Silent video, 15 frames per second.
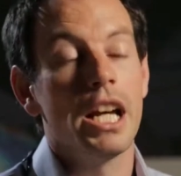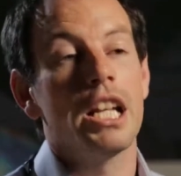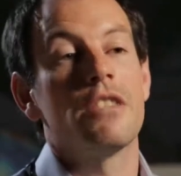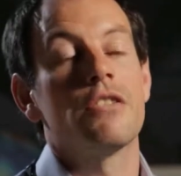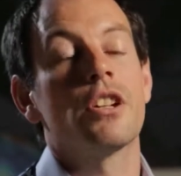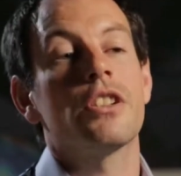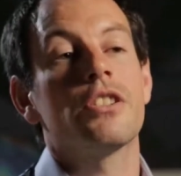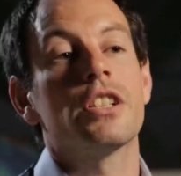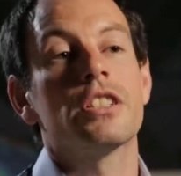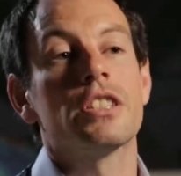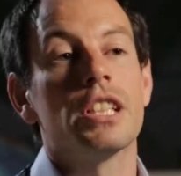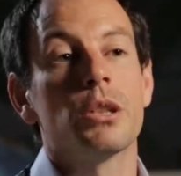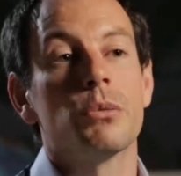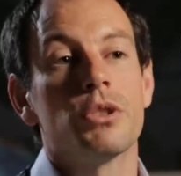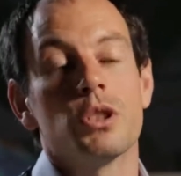and you've got this
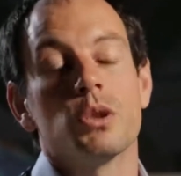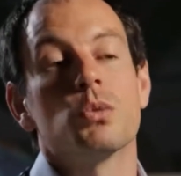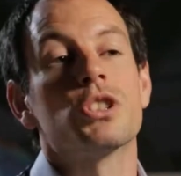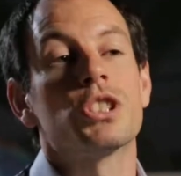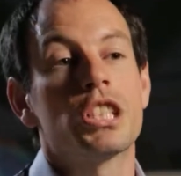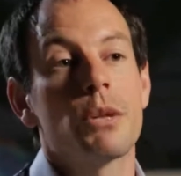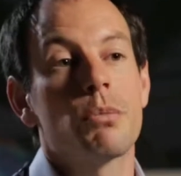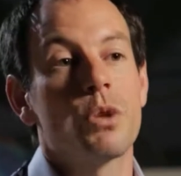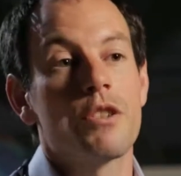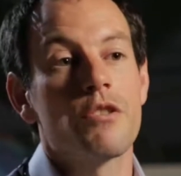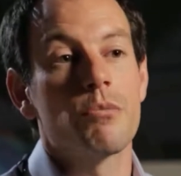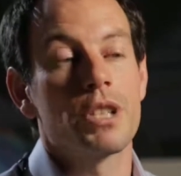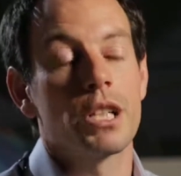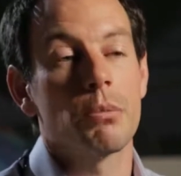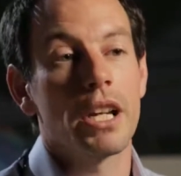thing which is one step away
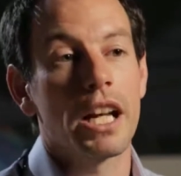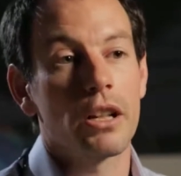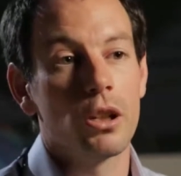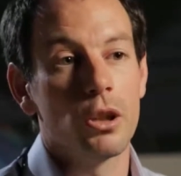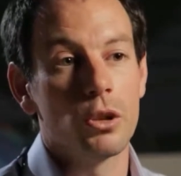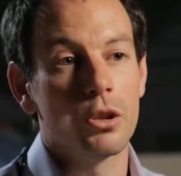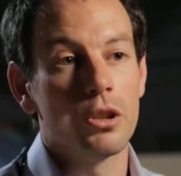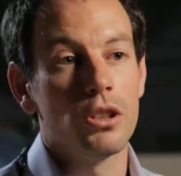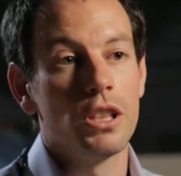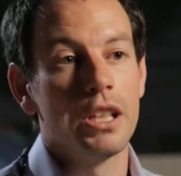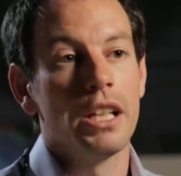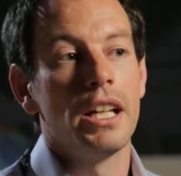from being a black hole.